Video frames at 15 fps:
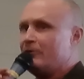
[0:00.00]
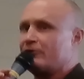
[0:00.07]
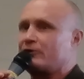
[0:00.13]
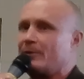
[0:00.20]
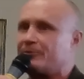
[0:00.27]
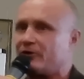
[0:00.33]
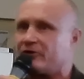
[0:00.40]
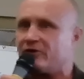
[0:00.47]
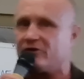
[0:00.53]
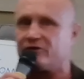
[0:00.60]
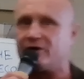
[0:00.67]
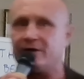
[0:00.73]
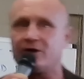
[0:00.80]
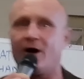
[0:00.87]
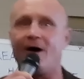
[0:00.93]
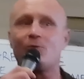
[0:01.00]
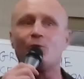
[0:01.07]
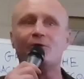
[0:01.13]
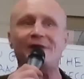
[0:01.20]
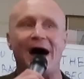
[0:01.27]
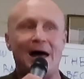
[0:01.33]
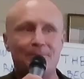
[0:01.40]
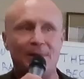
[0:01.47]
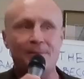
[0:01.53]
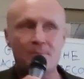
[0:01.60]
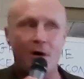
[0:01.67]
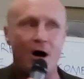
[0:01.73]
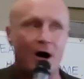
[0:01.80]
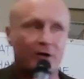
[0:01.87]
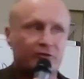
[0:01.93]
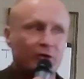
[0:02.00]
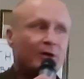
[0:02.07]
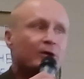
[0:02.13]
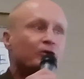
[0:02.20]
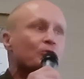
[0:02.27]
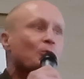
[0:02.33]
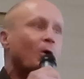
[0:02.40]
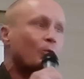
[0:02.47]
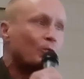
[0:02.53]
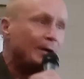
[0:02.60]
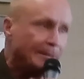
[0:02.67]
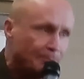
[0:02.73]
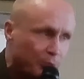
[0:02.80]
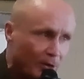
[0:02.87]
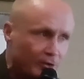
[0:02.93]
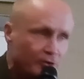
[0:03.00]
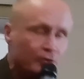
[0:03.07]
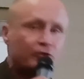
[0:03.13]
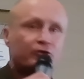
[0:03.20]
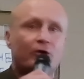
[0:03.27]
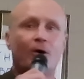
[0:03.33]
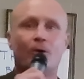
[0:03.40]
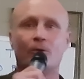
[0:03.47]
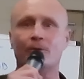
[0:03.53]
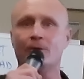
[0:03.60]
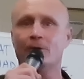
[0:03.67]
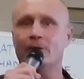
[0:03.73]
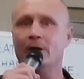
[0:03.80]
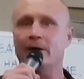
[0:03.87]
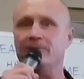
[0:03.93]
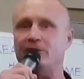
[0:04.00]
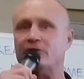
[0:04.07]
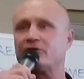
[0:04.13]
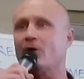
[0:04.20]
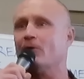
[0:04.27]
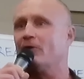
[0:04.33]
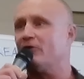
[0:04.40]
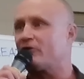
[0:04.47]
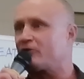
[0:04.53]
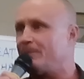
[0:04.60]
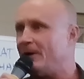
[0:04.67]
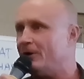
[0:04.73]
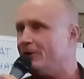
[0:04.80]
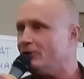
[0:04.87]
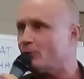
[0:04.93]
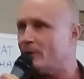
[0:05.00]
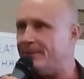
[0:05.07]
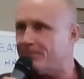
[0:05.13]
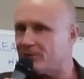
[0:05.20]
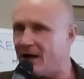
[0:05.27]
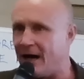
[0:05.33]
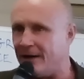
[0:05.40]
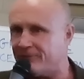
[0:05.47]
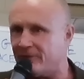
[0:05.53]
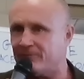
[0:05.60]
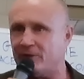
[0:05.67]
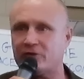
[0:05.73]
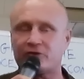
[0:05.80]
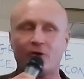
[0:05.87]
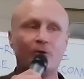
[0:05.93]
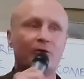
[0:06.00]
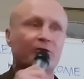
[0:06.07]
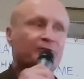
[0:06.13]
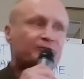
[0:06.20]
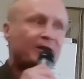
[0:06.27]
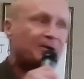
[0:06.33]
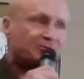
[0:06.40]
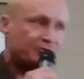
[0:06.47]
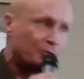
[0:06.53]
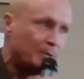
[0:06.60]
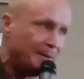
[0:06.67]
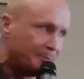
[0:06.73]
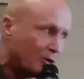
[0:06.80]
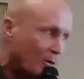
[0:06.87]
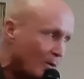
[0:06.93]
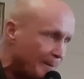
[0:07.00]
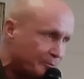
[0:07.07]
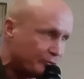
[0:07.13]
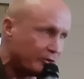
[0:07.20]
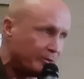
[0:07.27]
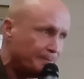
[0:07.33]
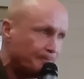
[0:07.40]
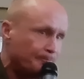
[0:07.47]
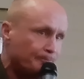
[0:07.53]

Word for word: Scripture says that God will not be mocked. You will reap what you sow. If you sow to the Spirit, you reap life. If you sow to the flesh, you reap corruption.